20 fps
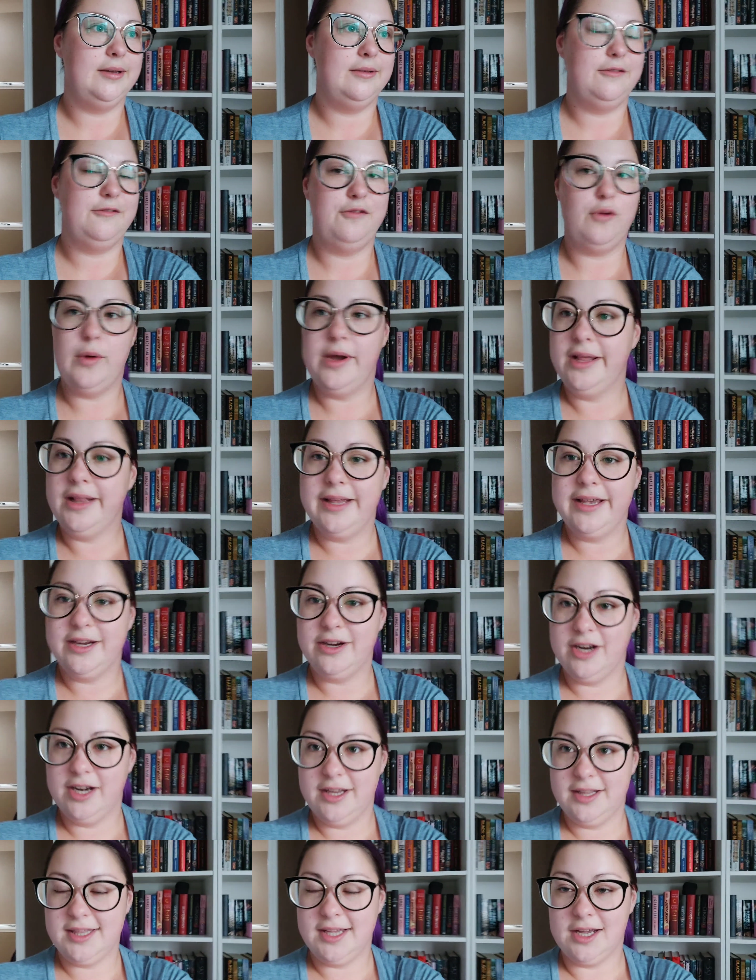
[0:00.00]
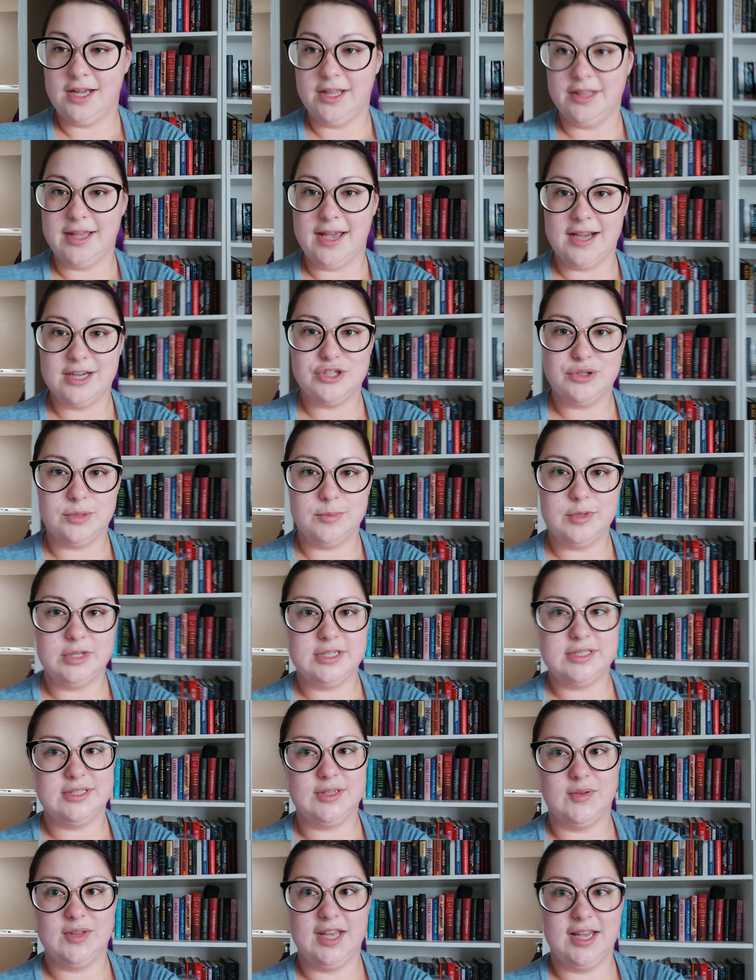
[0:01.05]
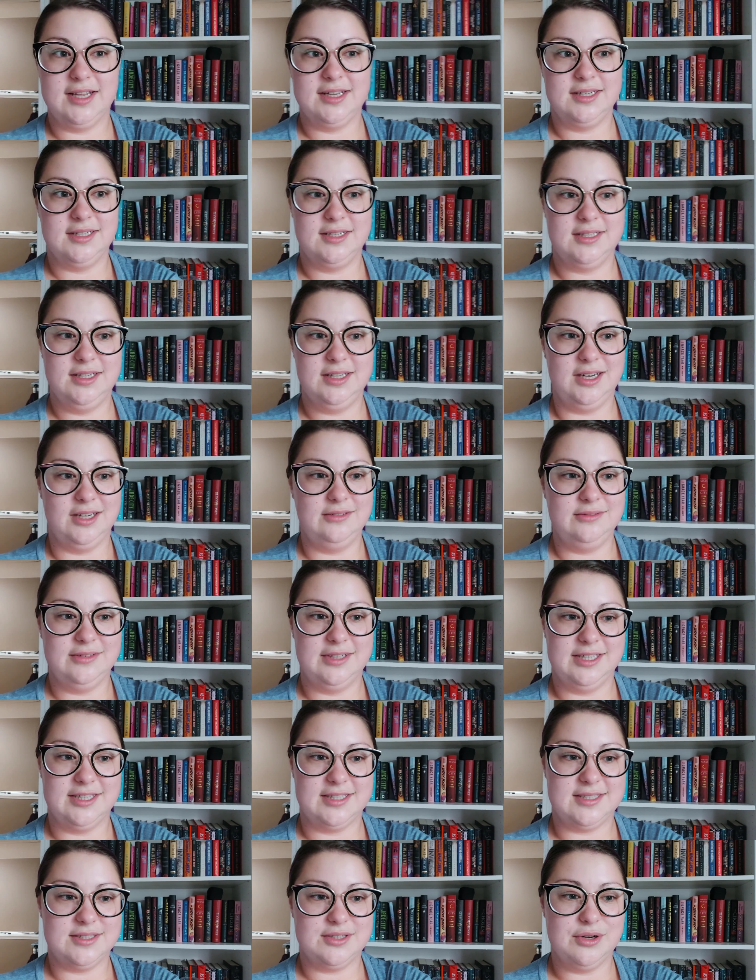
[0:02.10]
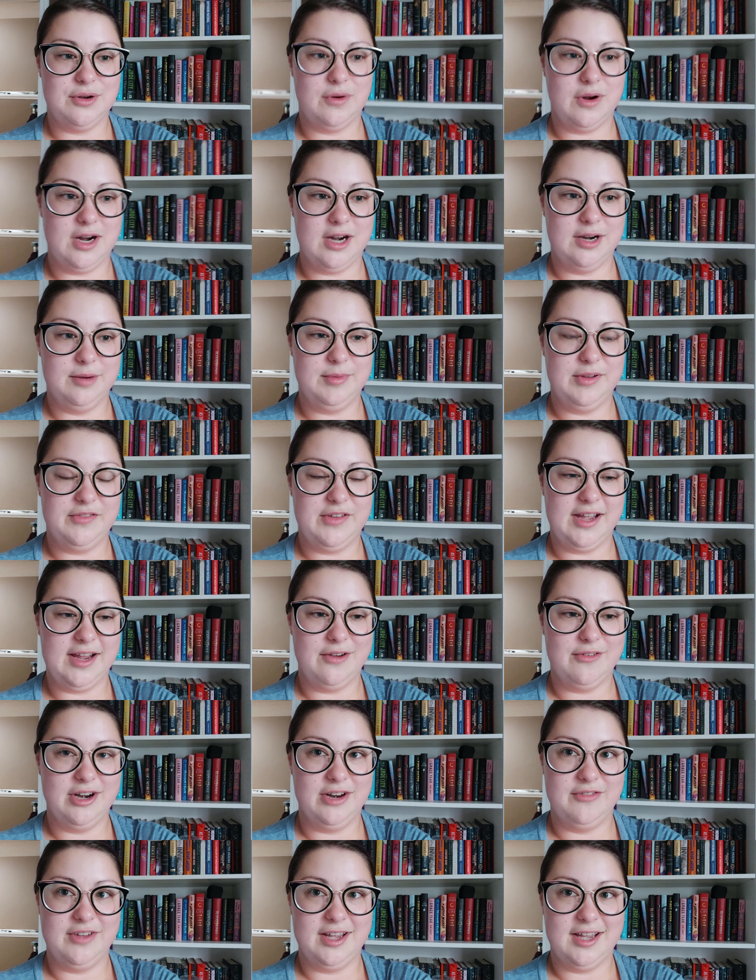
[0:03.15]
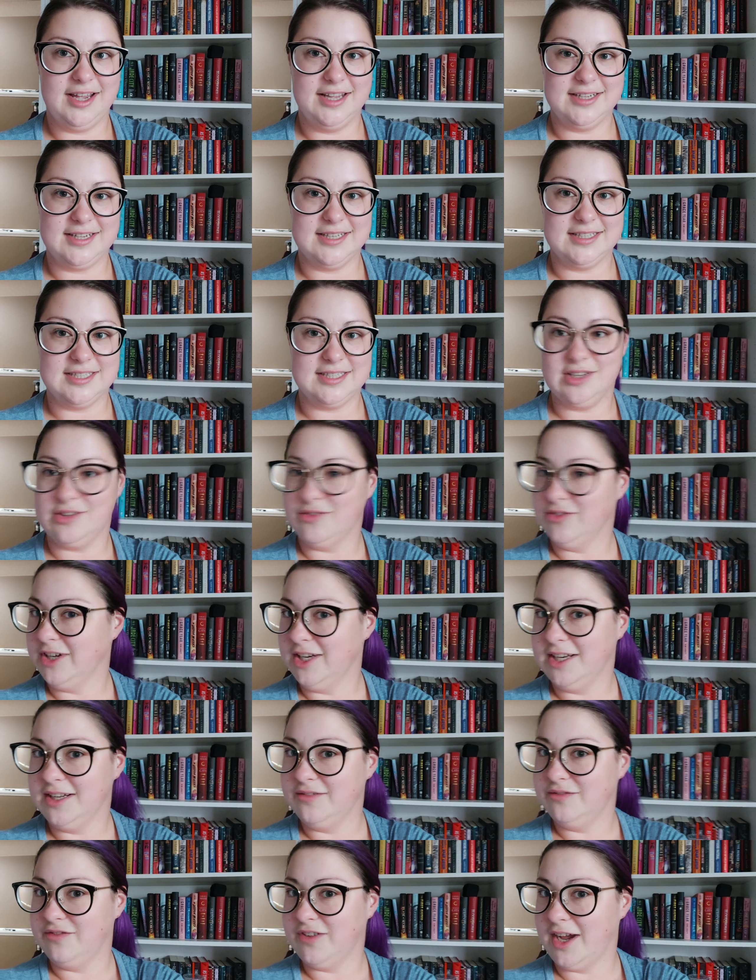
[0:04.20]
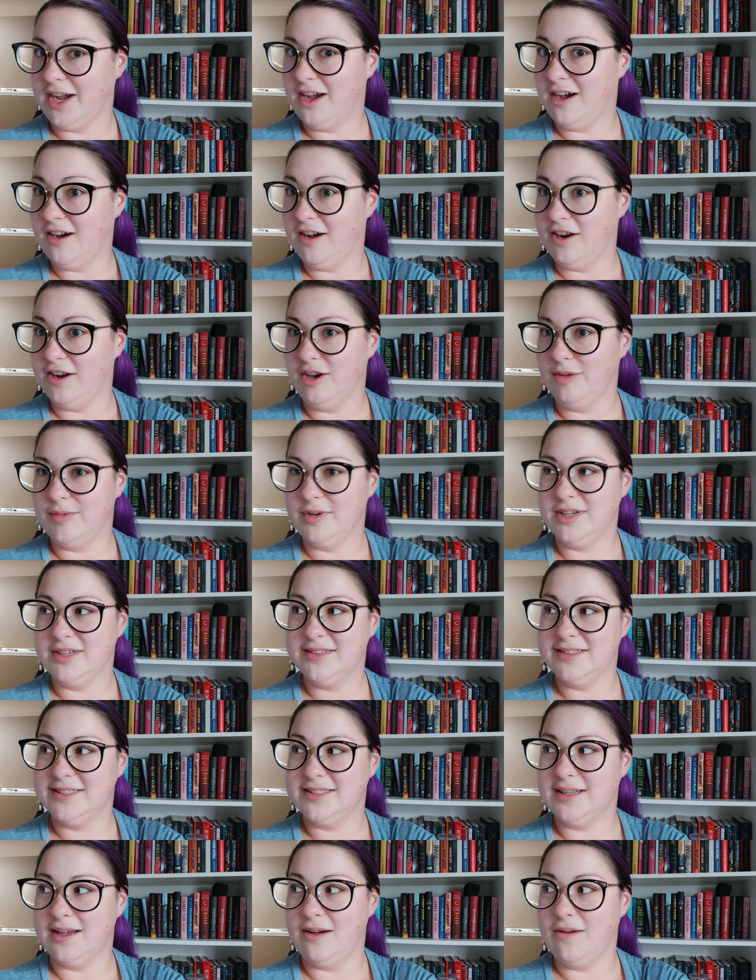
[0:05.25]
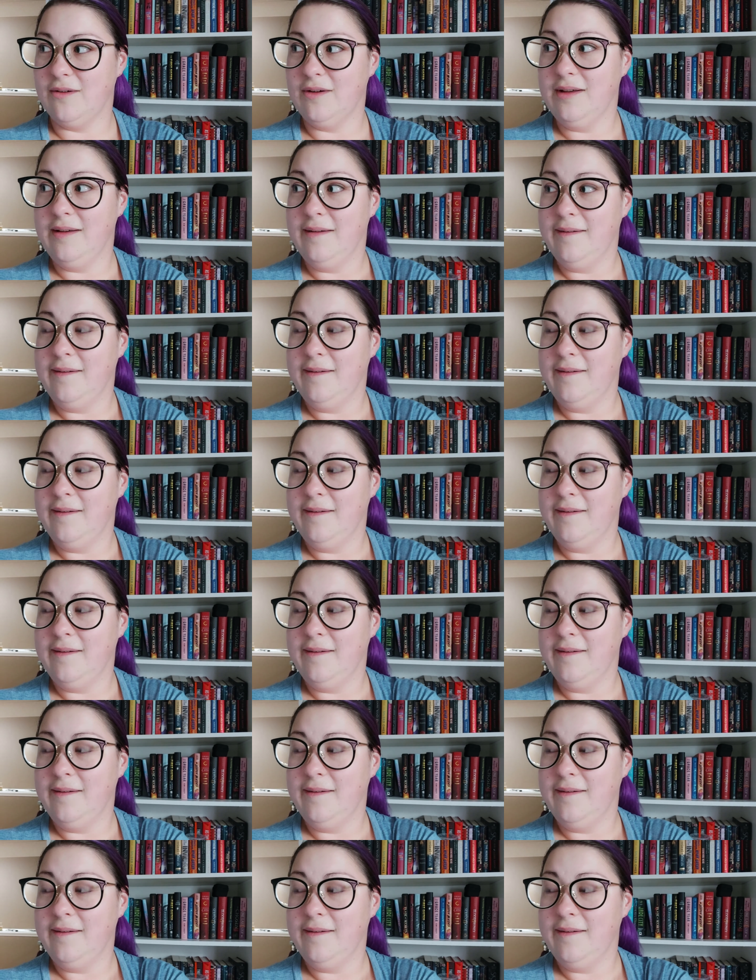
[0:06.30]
foiling or anything on the actual book, so that, you know, it's no harm if I get rid of it, I can still read it via audiobook. So